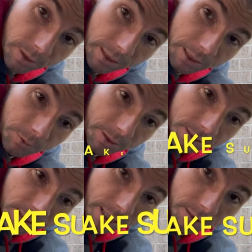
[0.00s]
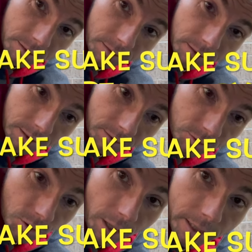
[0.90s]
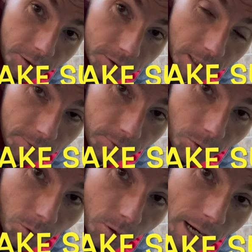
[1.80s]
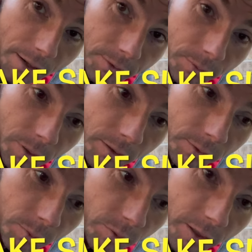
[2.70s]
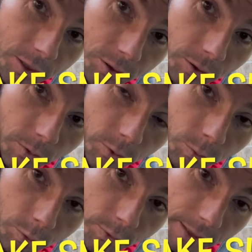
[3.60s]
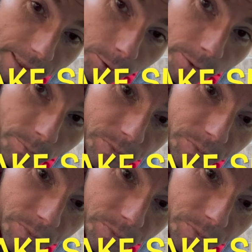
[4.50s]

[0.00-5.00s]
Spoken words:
the liquid inside, try it yourself, or have a professional remove the liquid,